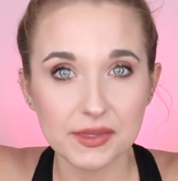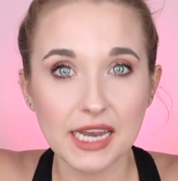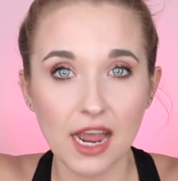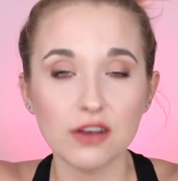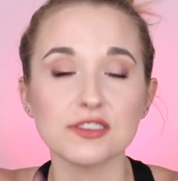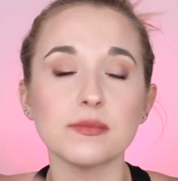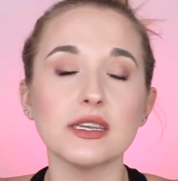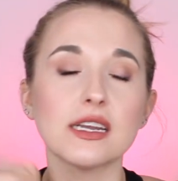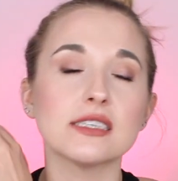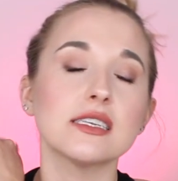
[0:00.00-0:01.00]
Now,
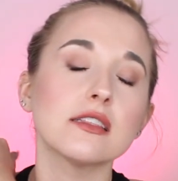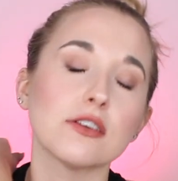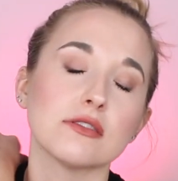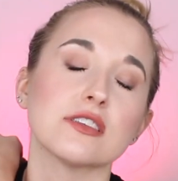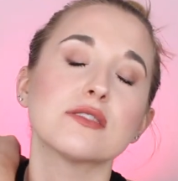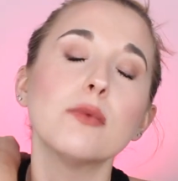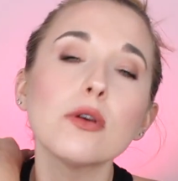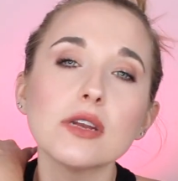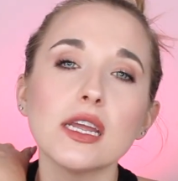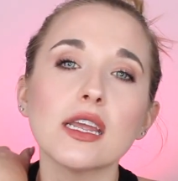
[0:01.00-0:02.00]
something I did learn this
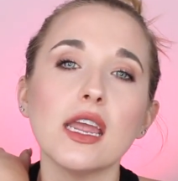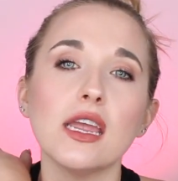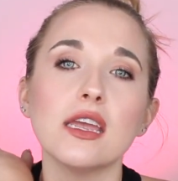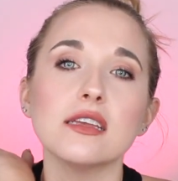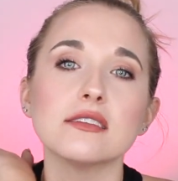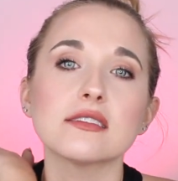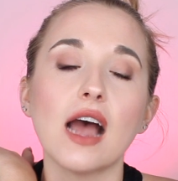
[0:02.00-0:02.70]
morning is